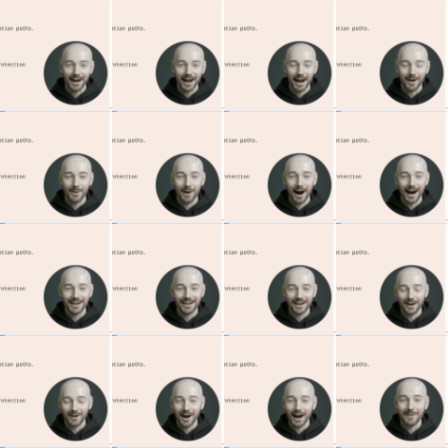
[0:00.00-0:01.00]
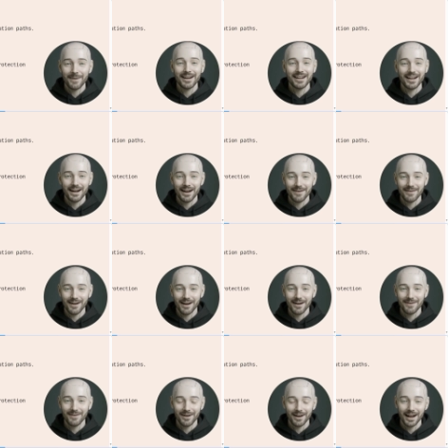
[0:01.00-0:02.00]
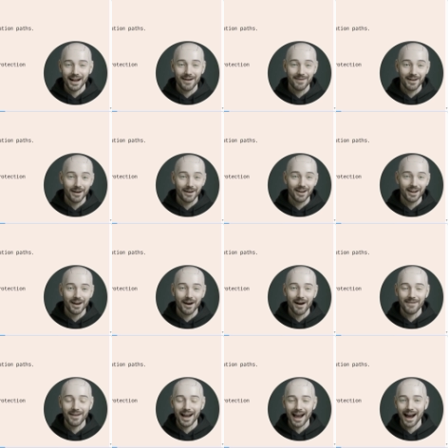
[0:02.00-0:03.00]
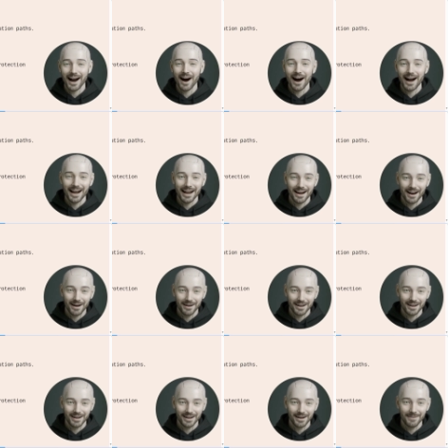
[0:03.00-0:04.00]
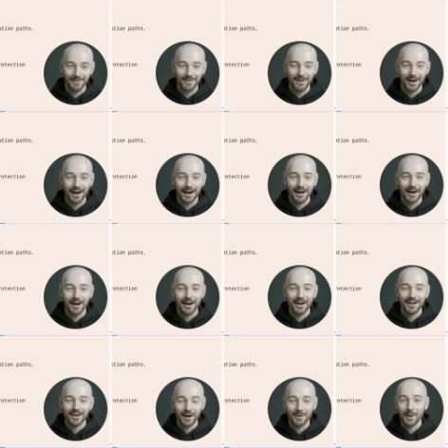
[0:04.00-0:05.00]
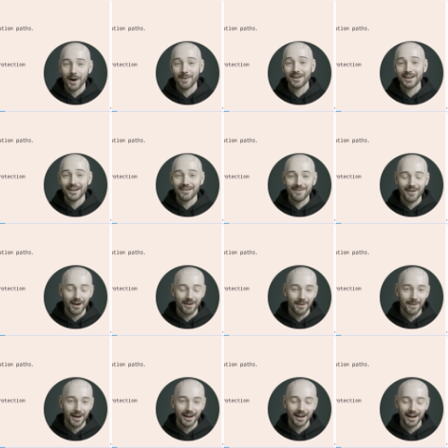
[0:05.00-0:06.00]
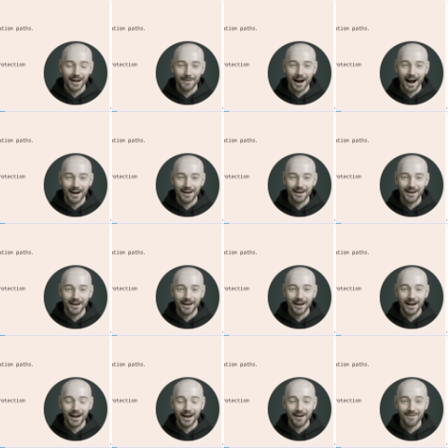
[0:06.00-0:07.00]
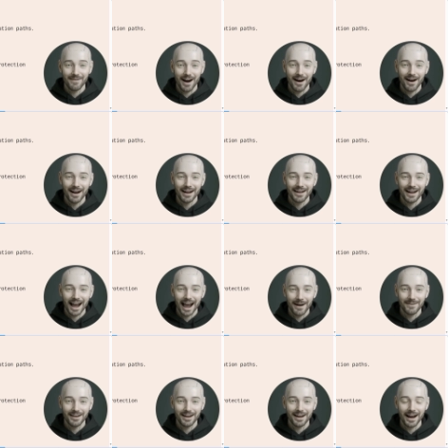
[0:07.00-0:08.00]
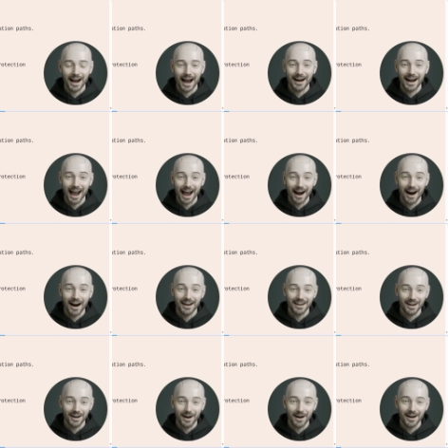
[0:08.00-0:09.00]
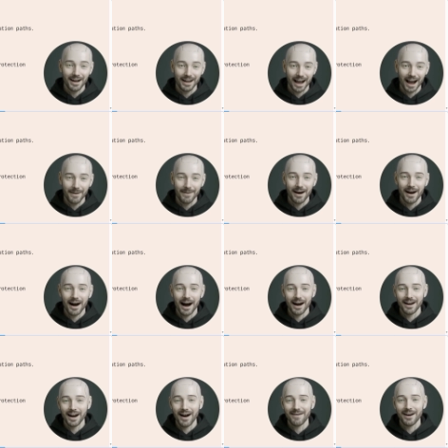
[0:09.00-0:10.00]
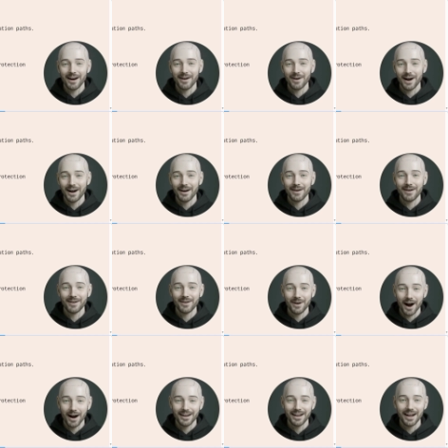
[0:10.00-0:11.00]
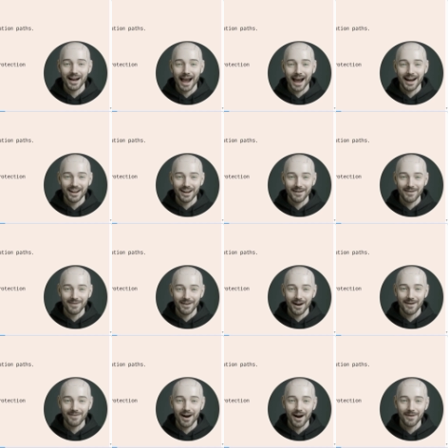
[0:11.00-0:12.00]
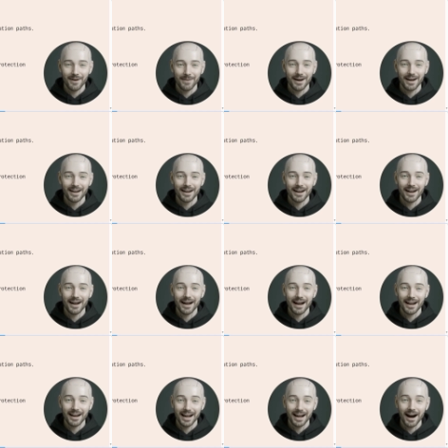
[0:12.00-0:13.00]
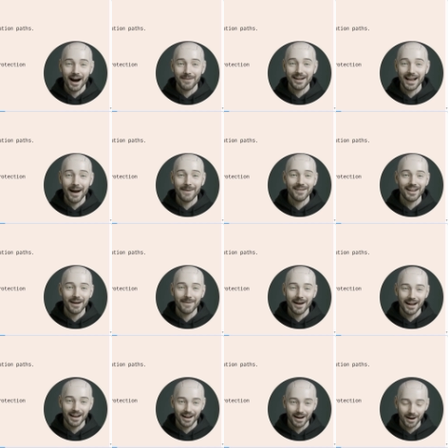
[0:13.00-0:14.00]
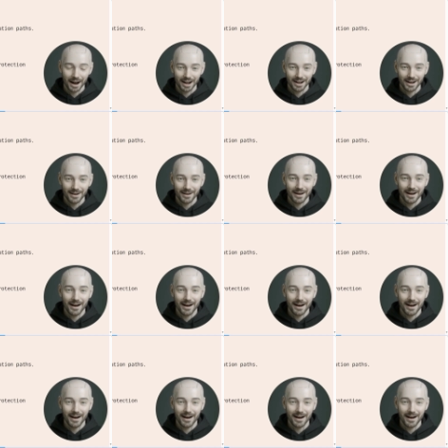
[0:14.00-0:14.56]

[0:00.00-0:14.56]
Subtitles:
and why it's incredibly significant for the evolution of the AI ecosystem. So what was this vulnerability about? Invariant Labs, an AI security lab, uncovered a critical toxic agent flow vulnerability in GitHub's MCP integration.